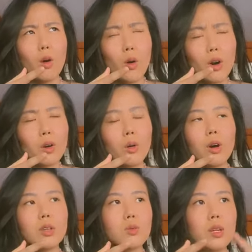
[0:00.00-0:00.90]
oracle
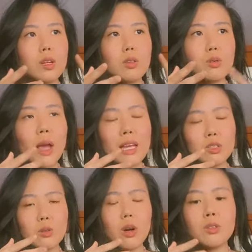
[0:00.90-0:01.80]
cards reading, through
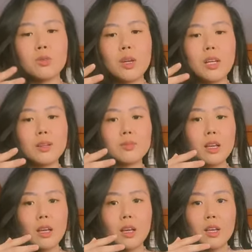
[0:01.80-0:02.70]
angel cards reading,
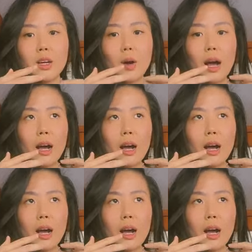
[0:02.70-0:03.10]
you know,